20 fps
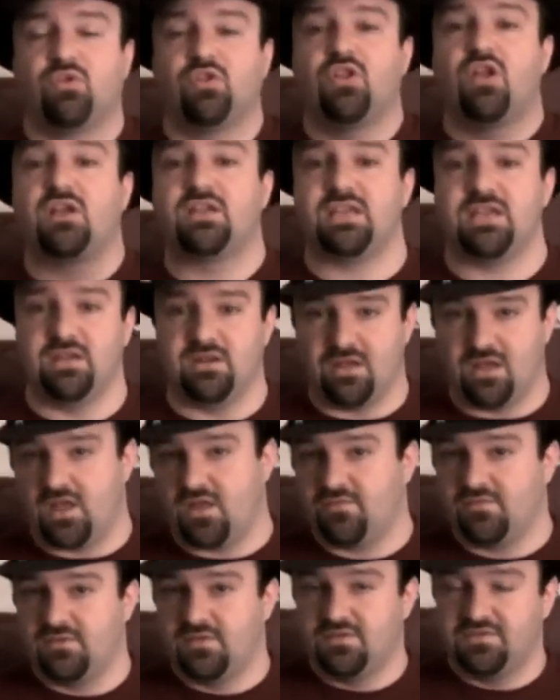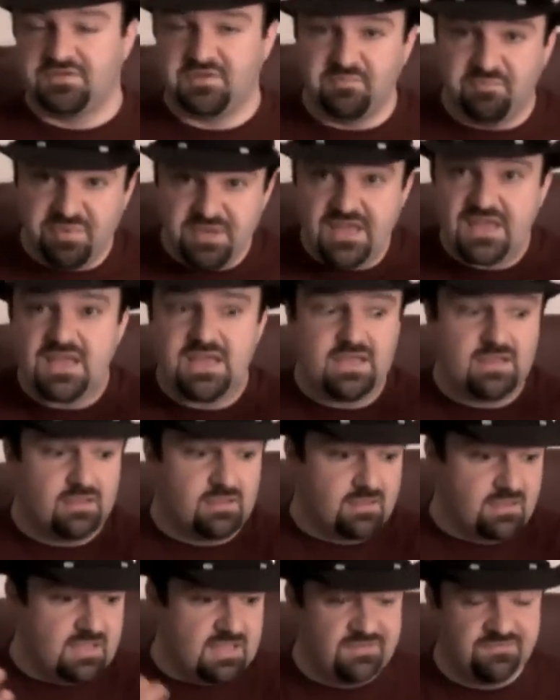were lucky enough to be
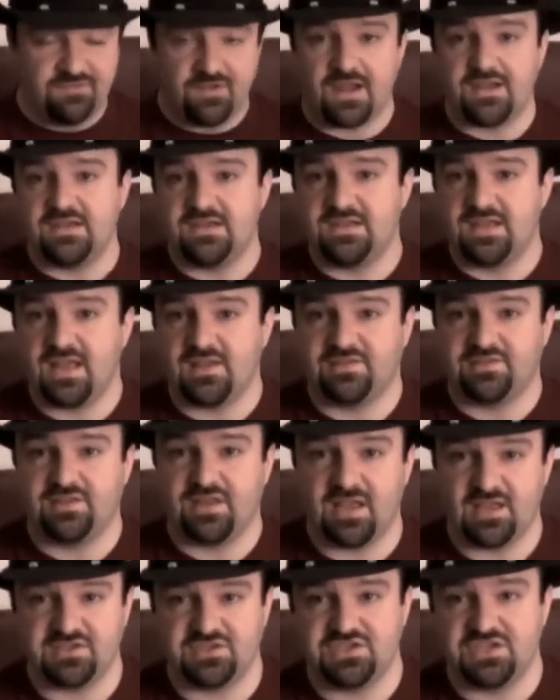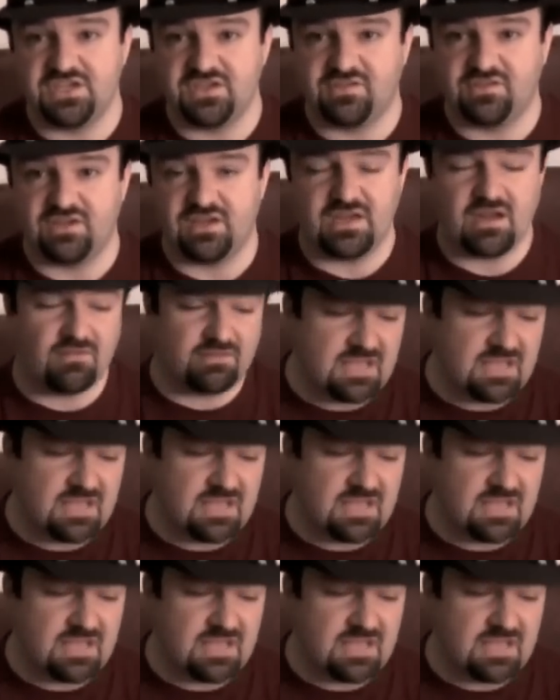invited guests to SGC.